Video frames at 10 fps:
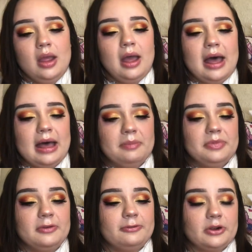
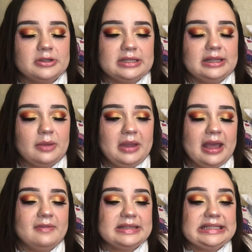The first thing that we
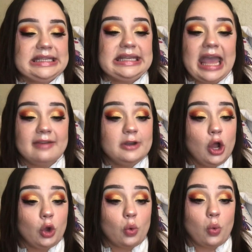have is the Kevyn
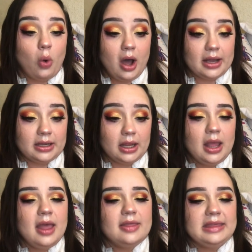Aucoin,
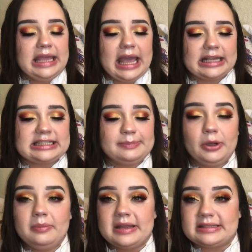the Expert
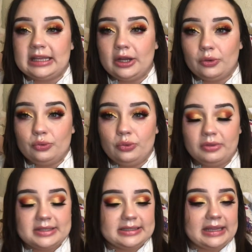Mascara. Ooh,
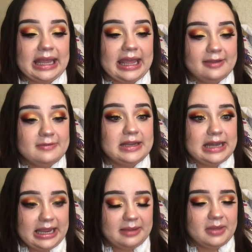that's a heavy
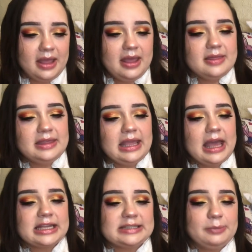name. The
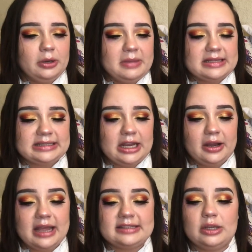Expert Mascara
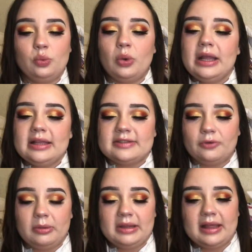has a weightless
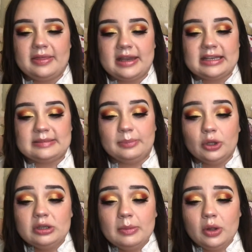formula that is
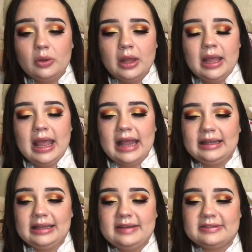buildable
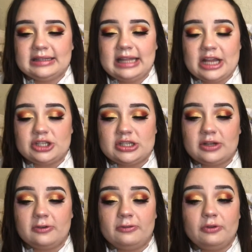and leaves the lashes their
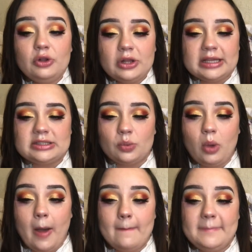fullest
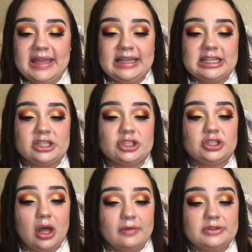while being
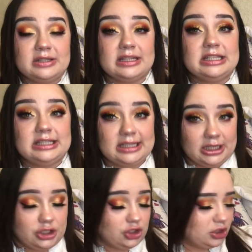soft to the
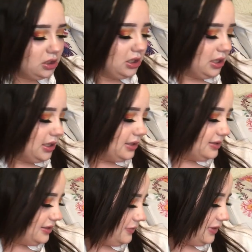touch. Let's
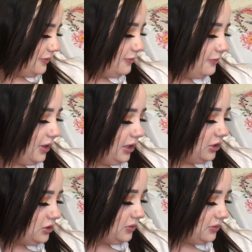see if we can
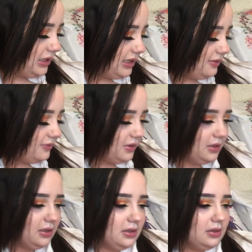find you,
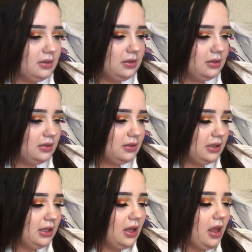Kevyn.
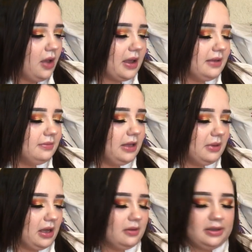Okay, here we
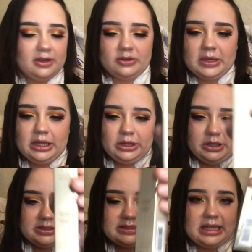go. Here's what it
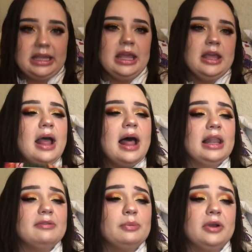looks like.
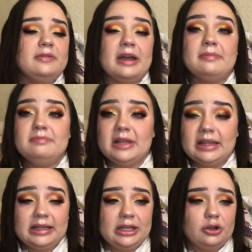11.5
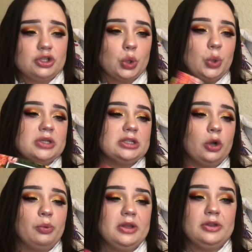milliliters or
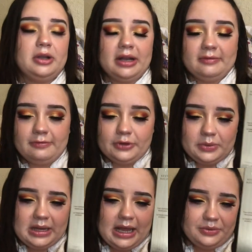0.39
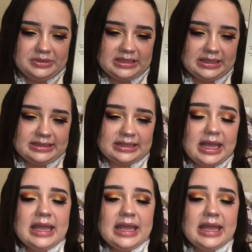fluid ounces.